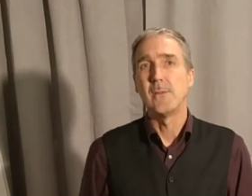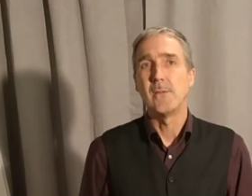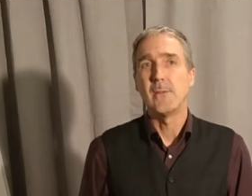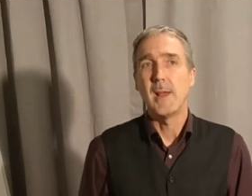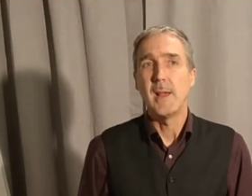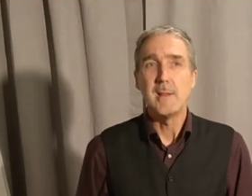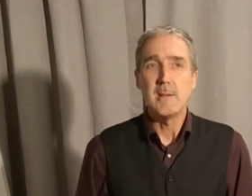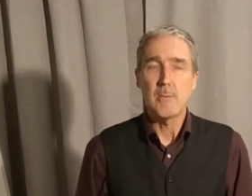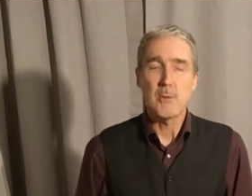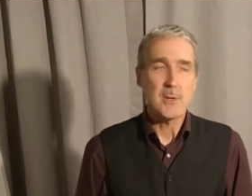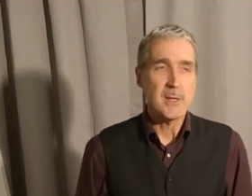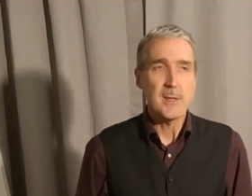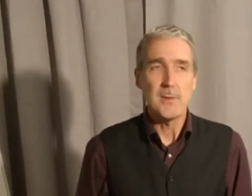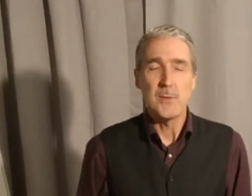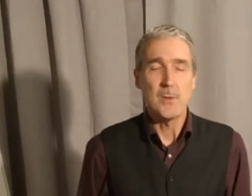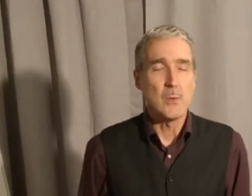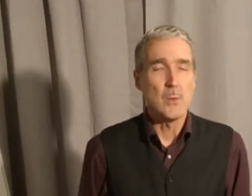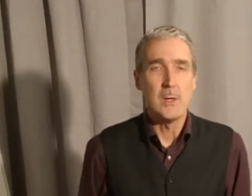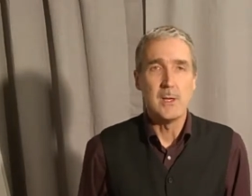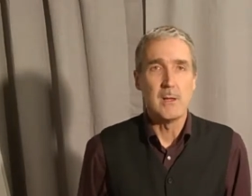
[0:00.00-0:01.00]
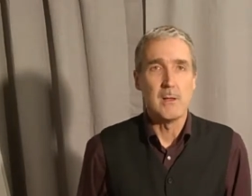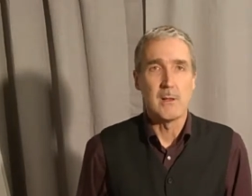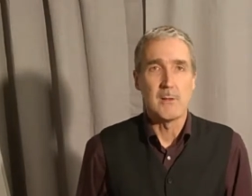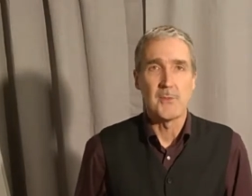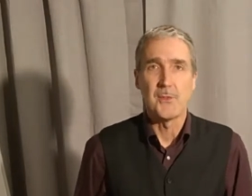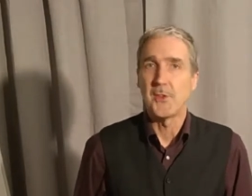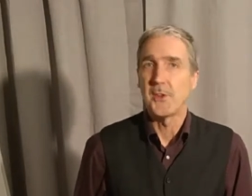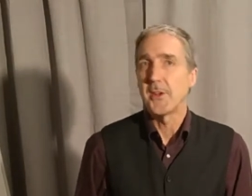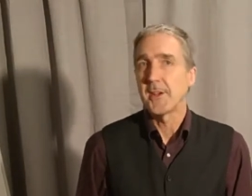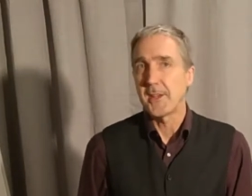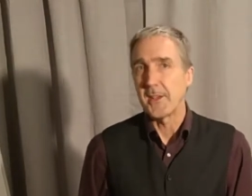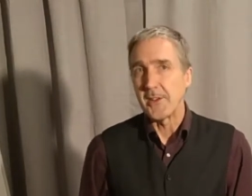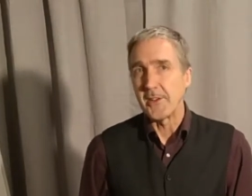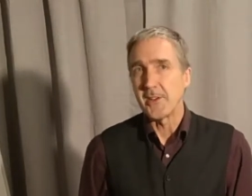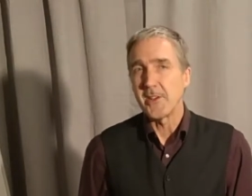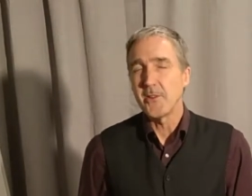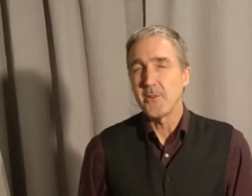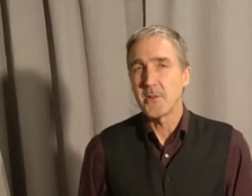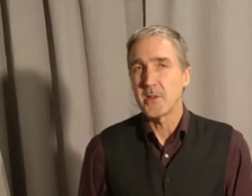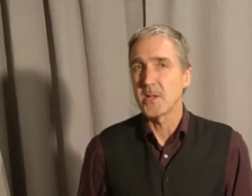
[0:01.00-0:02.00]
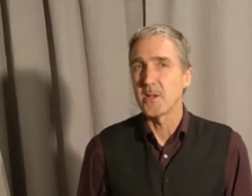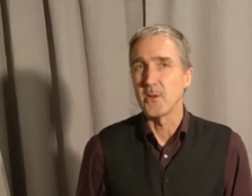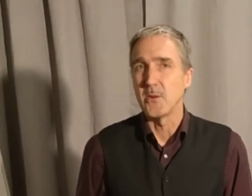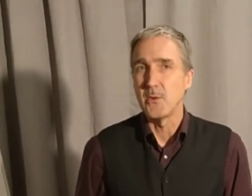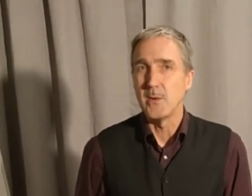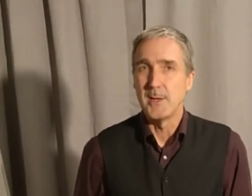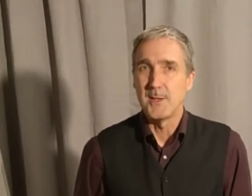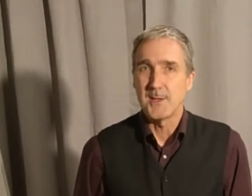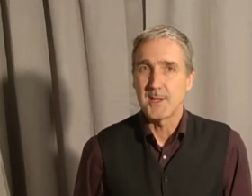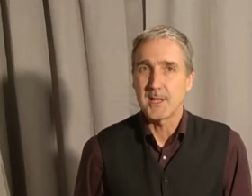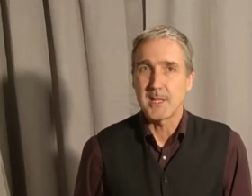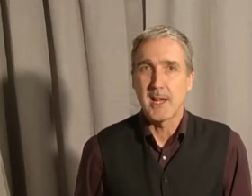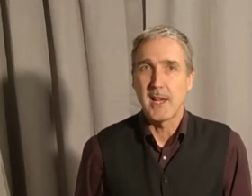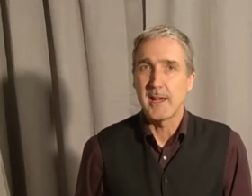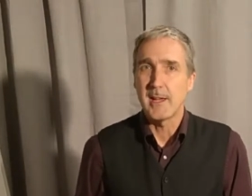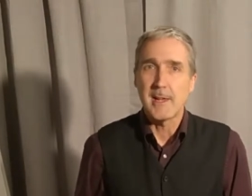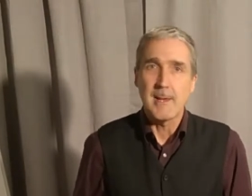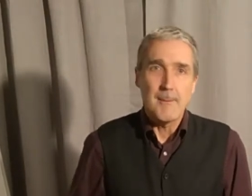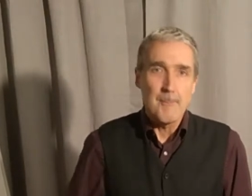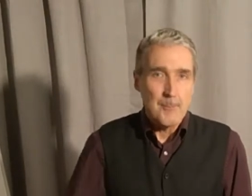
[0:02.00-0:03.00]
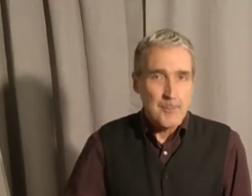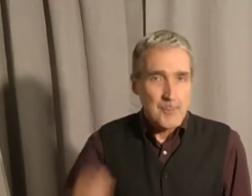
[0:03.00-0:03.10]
anybody in the world that I can go to and say,